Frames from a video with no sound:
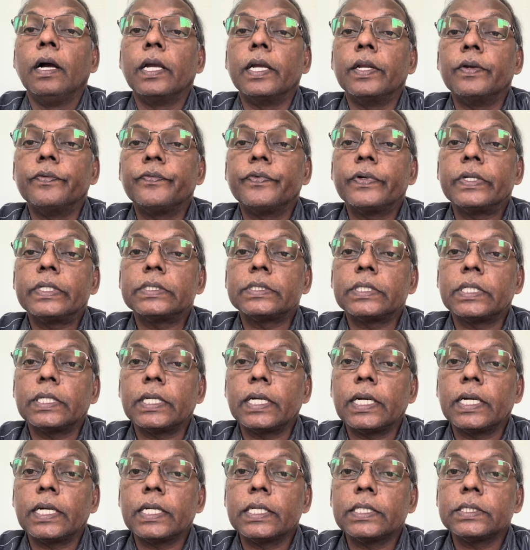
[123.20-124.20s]
infants
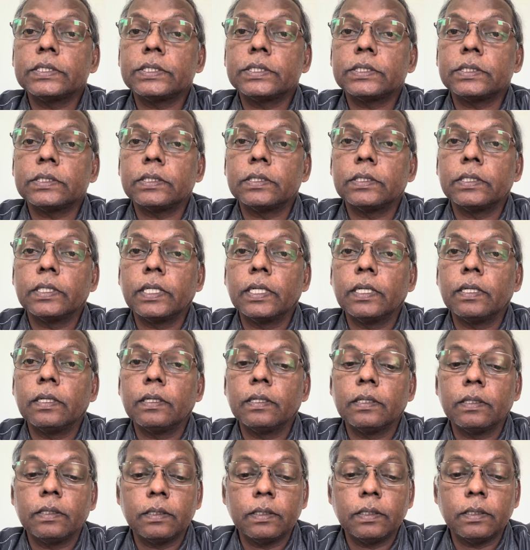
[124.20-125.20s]
and adults
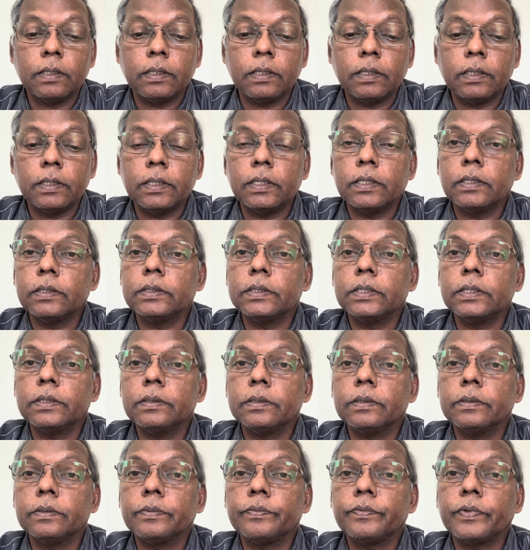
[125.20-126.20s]

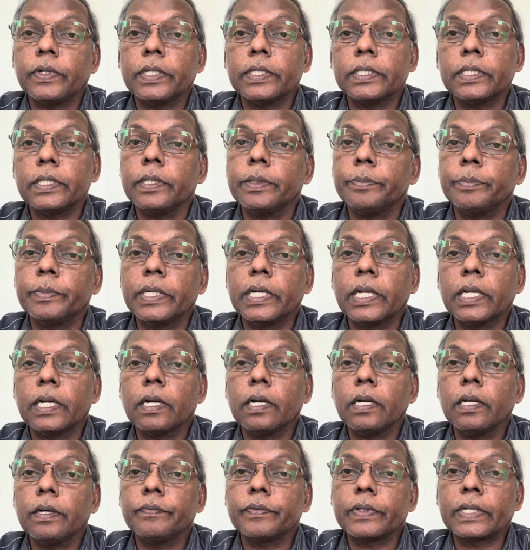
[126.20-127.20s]
for the
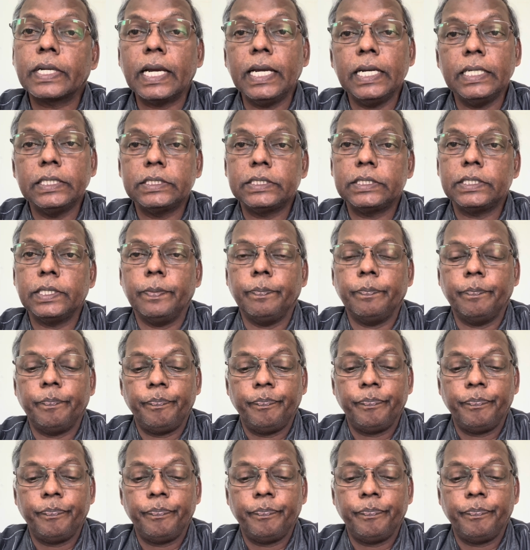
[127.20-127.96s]
mineral of calcium.